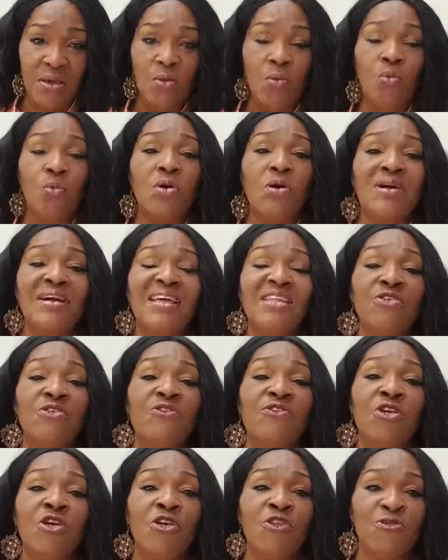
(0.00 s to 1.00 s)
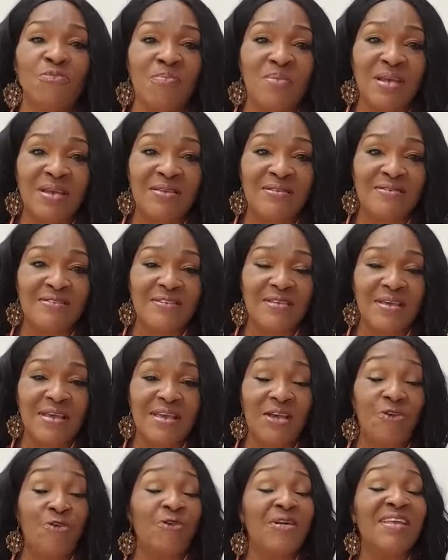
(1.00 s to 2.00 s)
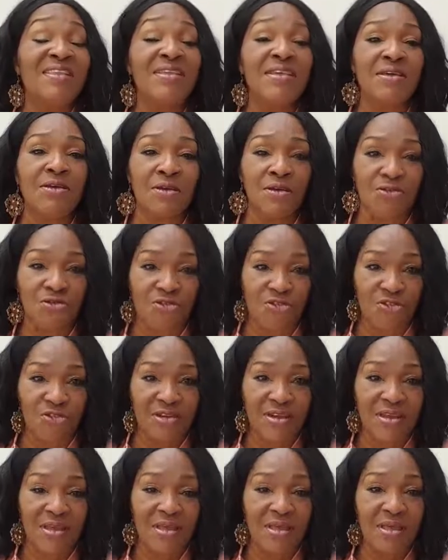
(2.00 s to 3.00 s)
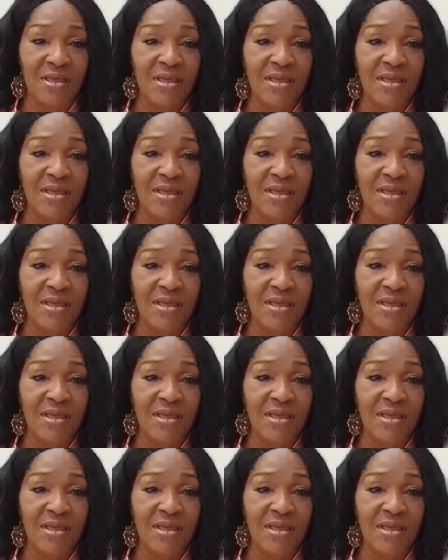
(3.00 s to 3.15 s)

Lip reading: What kind of government of any country